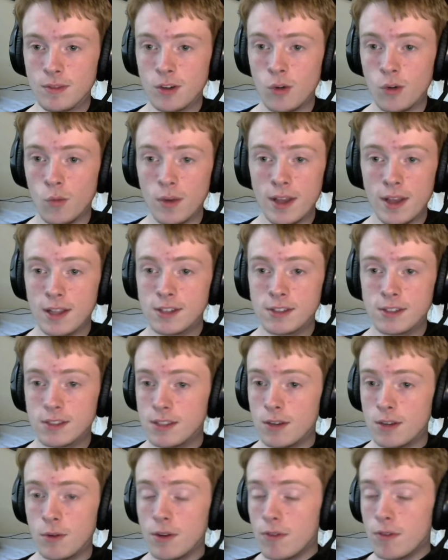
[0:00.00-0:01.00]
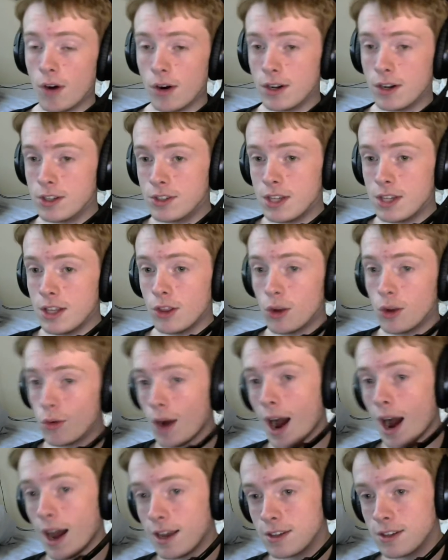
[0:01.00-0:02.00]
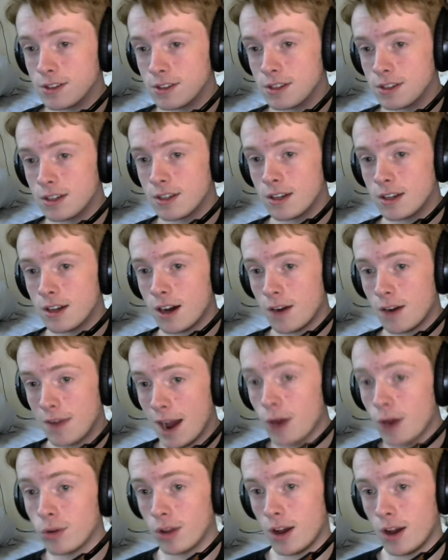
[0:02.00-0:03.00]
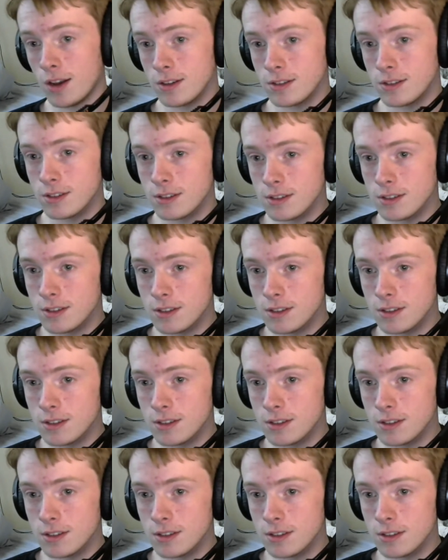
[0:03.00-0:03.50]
we we've already seen the rise of Outlaws.